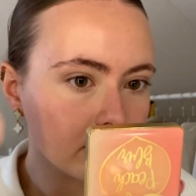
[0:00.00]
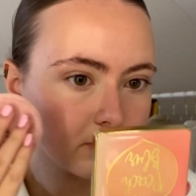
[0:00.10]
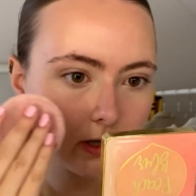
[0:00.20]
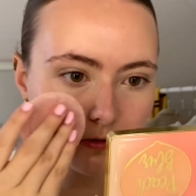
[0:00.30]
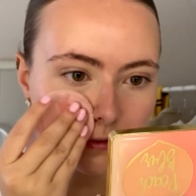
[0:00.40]
as
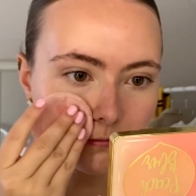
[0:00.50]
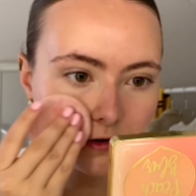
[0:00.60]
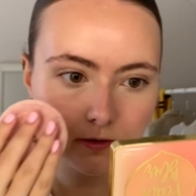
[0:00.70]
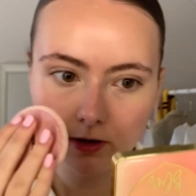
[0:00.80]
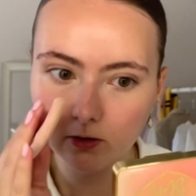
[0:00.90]
well if I'm
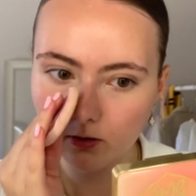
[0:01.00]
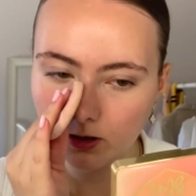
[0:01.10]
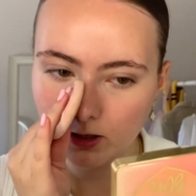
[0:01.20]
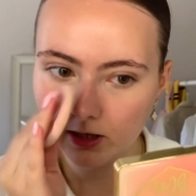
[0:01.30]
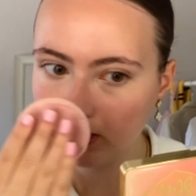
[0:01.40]
very
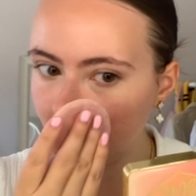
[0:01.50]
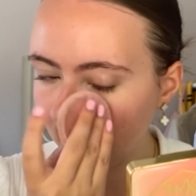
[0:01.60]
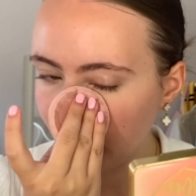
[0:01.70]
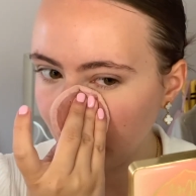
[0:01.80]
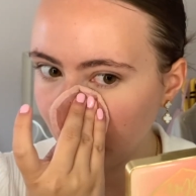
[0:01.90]
oily,
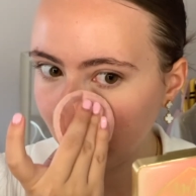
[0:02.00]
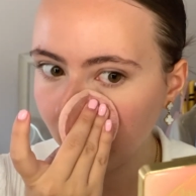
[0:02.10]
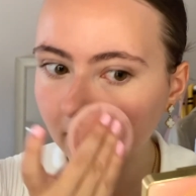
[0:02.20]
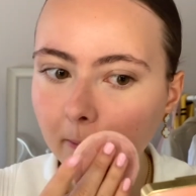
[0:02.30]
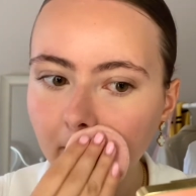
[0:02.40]

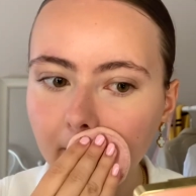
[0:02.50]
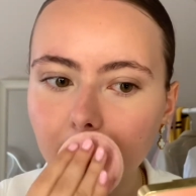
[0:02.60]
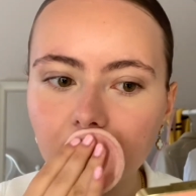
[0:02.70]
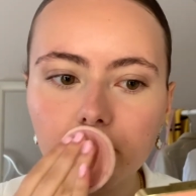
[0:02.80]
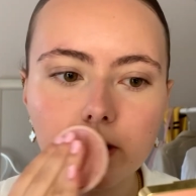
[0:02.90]

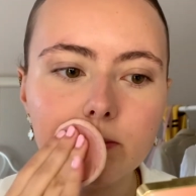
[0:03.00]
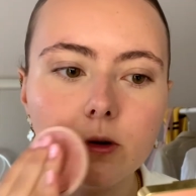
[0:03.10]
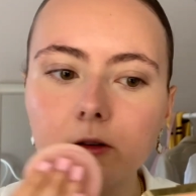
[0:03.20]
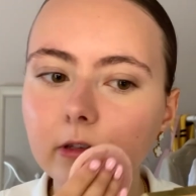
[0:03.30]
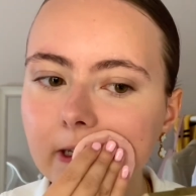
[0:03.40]
but
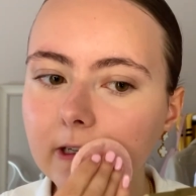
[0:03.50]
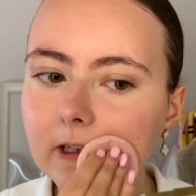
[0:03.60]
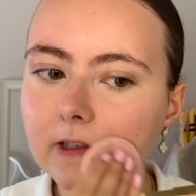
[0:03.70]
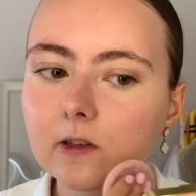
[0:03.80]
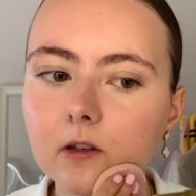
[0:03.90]
mostly
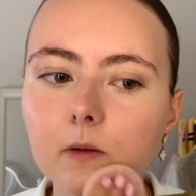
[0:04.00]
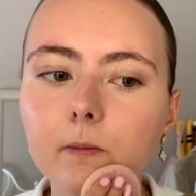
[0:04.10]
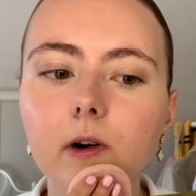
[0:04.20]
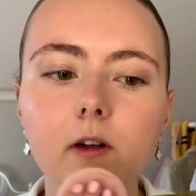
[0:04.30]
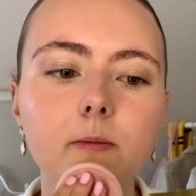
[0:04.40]
just the
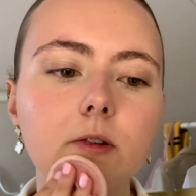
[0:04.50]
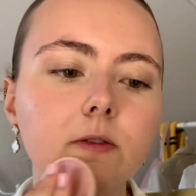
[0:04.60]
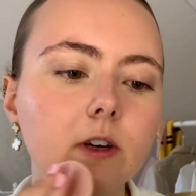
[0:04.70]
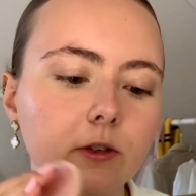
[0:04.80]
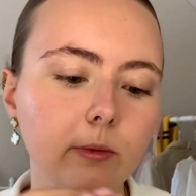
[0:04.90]
part of my
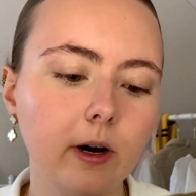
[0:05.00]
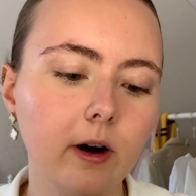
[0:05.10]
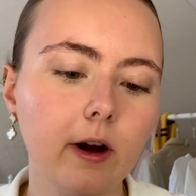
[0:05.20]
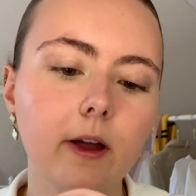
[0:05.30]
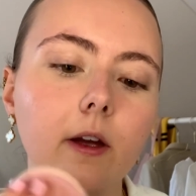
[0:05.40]
face where
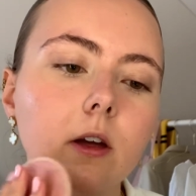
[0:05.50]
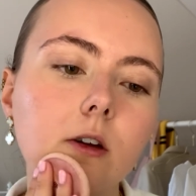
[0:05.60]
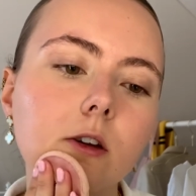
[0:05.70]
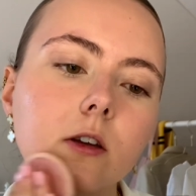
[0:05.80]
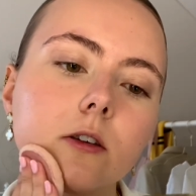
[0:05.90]
I
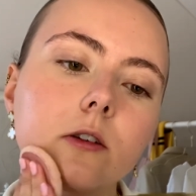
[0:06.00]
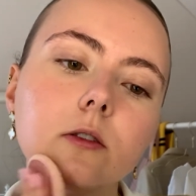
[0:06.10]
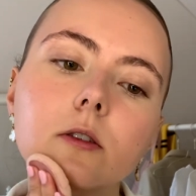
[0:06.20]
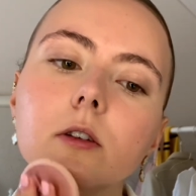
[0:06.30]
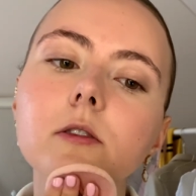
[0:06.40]
used
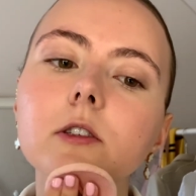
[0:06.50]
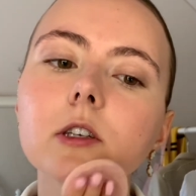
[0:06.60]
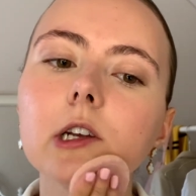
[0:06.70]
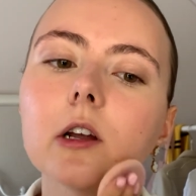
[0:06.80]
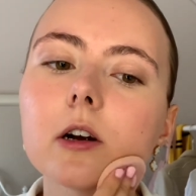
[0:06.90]

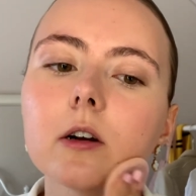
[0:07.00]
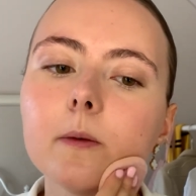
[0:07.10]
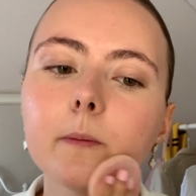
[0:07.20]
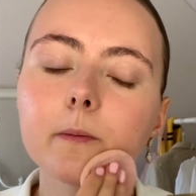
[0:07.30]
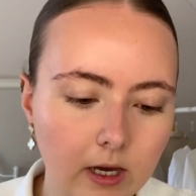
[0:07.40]
concealer.
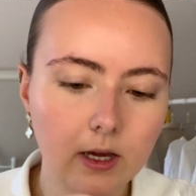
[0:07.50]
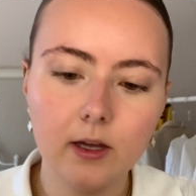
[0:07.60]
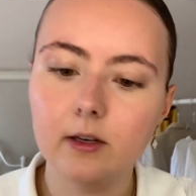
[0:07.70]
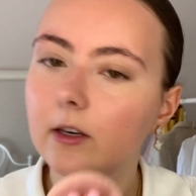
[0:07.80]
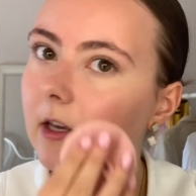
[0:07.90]

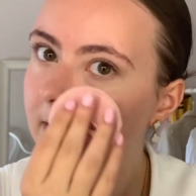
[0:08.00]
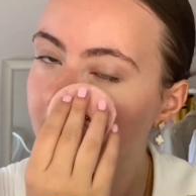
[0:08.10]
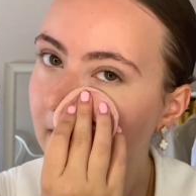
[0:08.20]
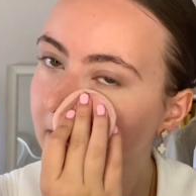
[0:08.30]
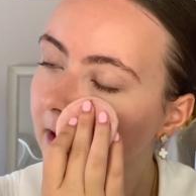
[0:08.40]
This
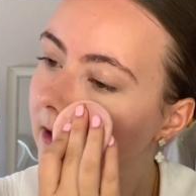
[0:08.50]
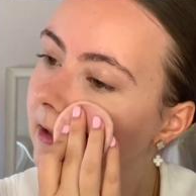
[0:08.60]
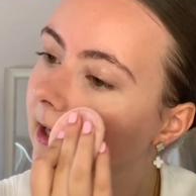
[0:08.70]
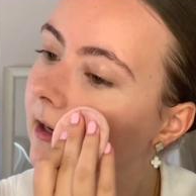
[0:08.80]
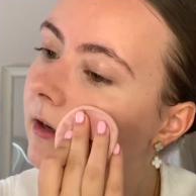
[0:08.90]
powder has
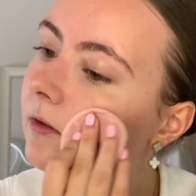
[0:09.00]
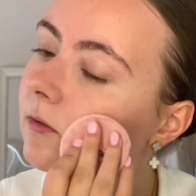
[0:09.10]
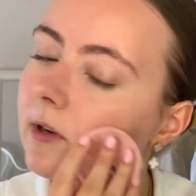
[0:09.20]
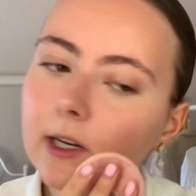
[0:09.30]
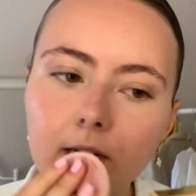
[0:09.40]
like a
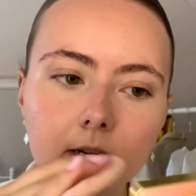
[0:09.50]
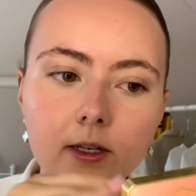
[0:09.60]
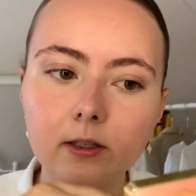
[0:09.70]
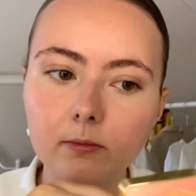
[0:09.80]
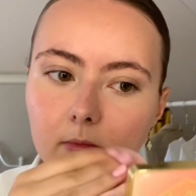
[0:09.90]
really
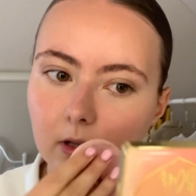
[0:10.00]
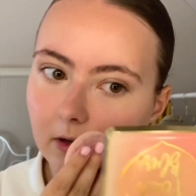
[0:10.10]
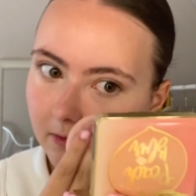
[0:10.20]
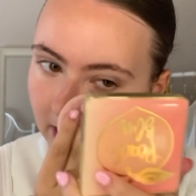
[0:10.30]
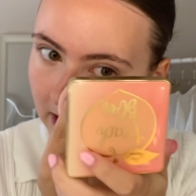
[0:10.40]
nice
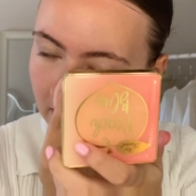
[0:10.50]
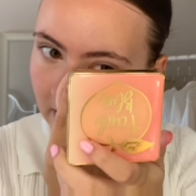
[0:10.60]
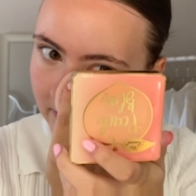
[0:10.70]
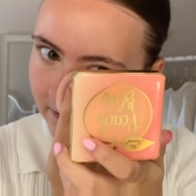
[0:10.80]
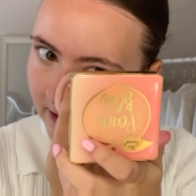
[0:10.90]
blurring
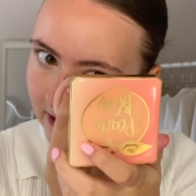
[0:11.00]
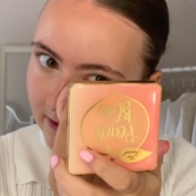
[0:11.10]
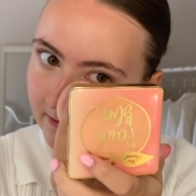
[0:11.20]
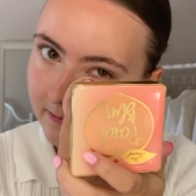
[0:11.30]
effect